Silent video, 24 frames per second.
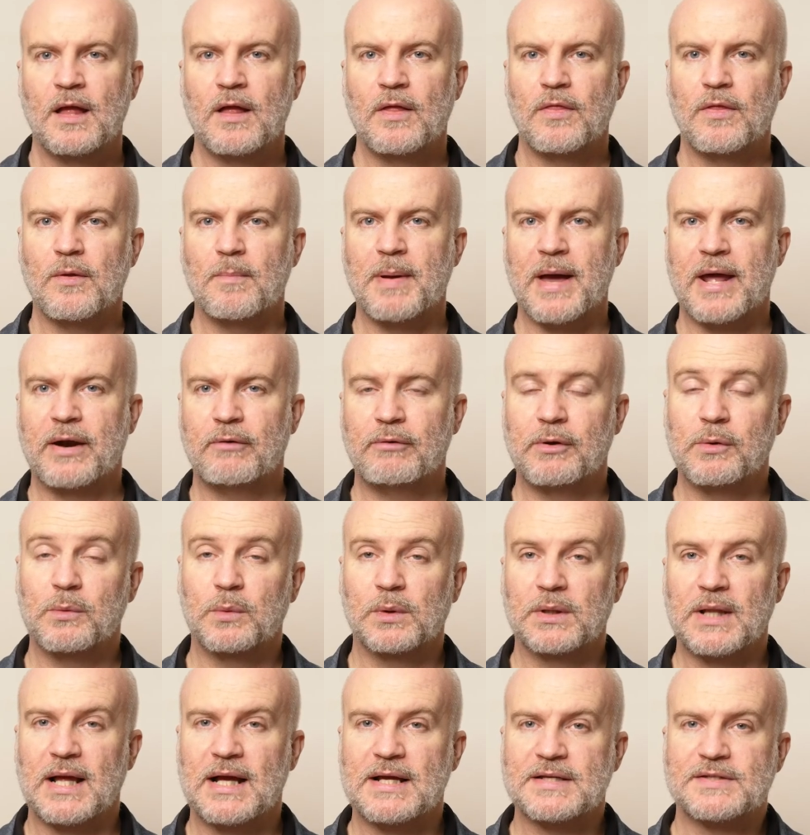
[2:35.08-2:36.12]
The battery
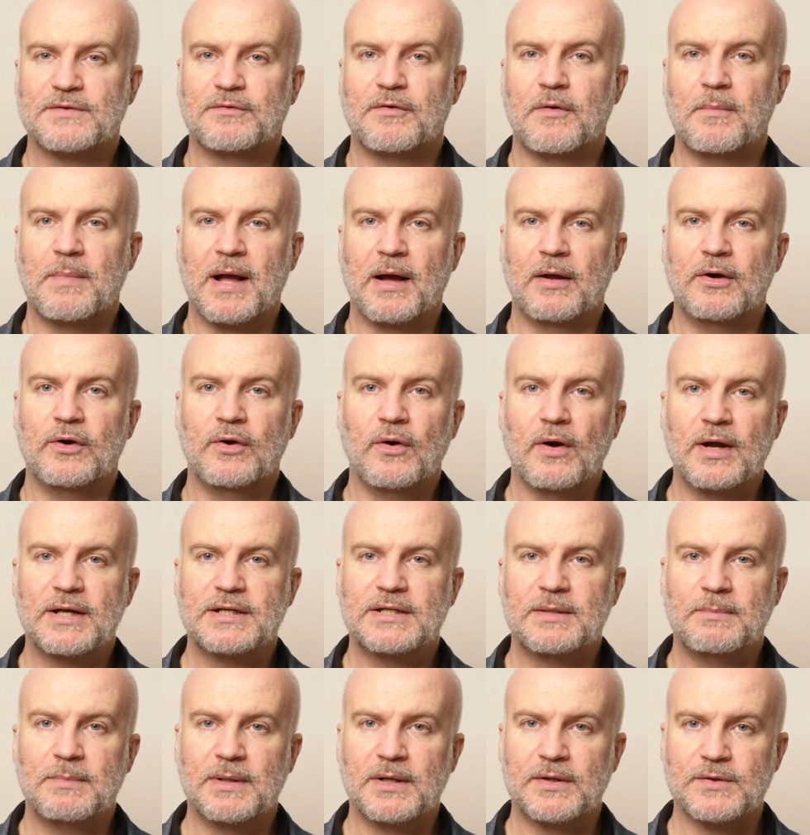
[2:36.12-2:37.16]
will last for about
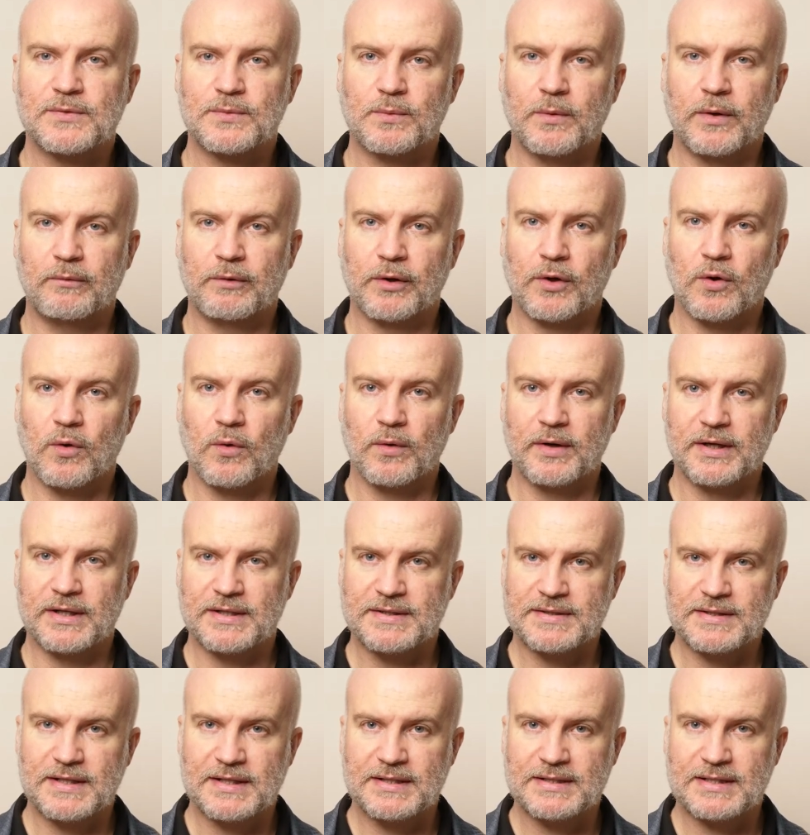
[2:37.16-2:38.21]
90 minutes when recording
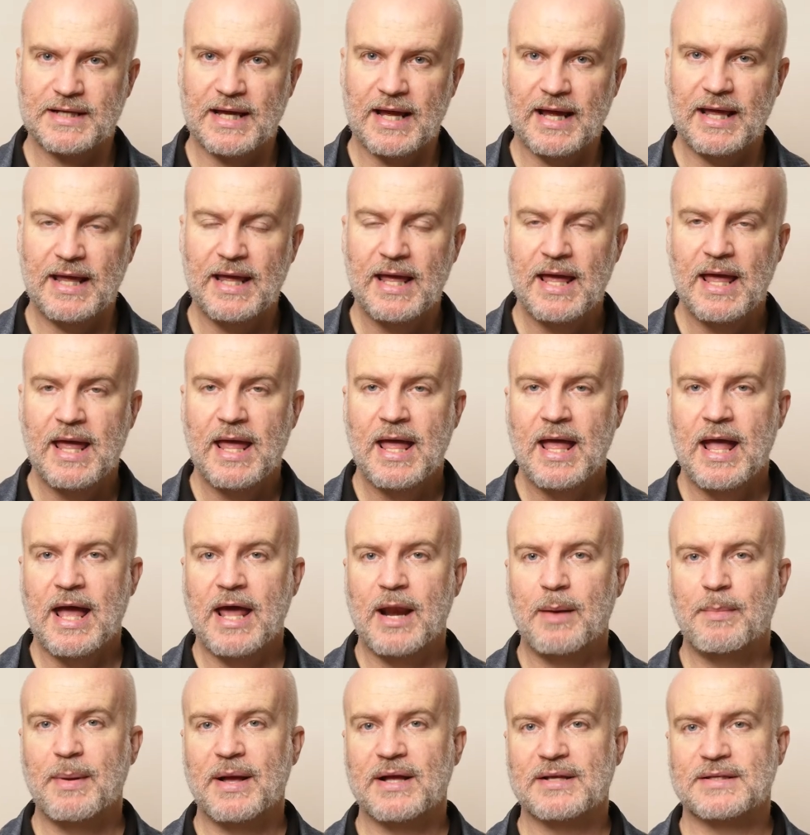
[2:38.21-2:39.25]
6K
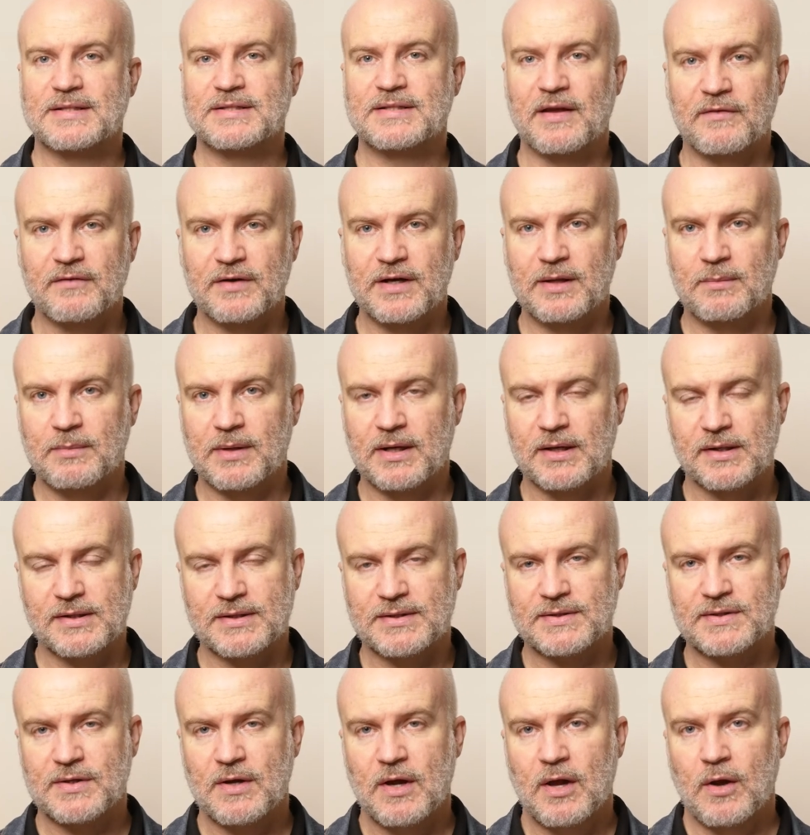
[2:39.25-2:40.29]
and about 70
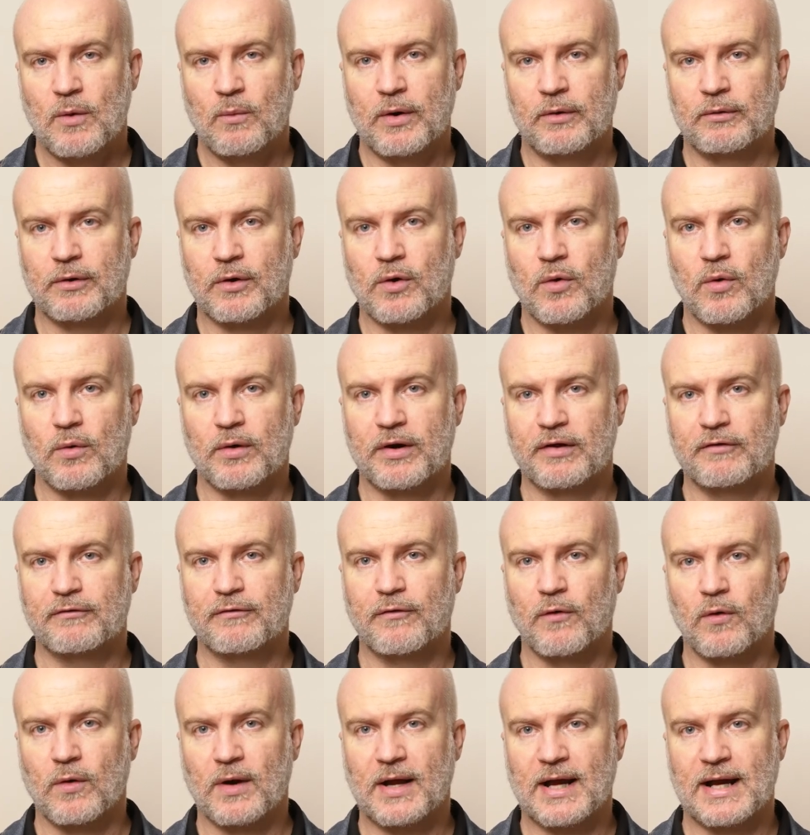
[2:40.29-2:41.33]
minutes when recording
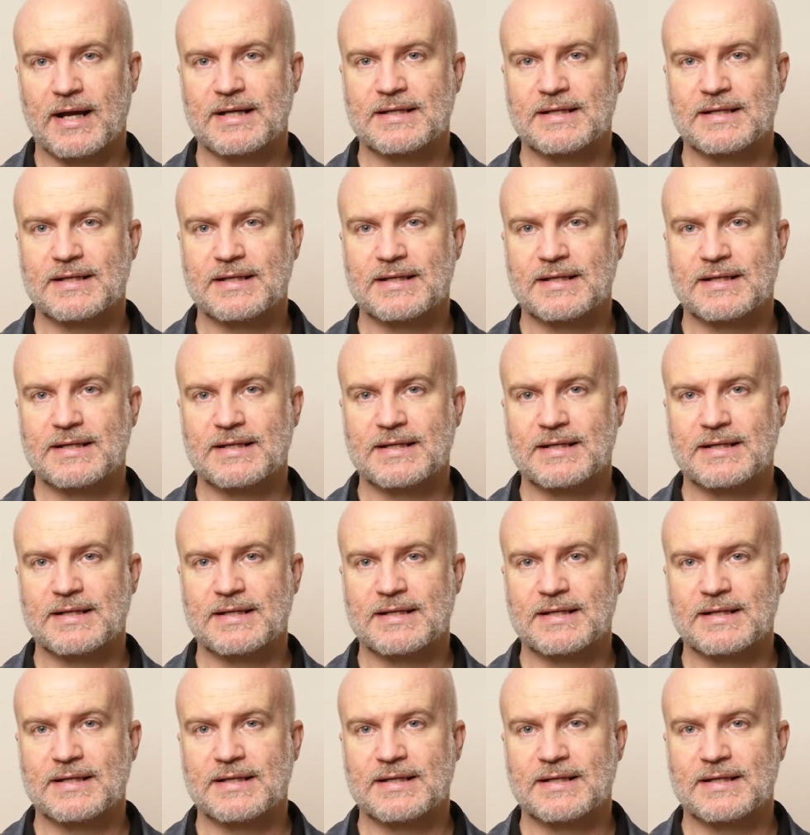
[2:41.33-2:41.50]
4K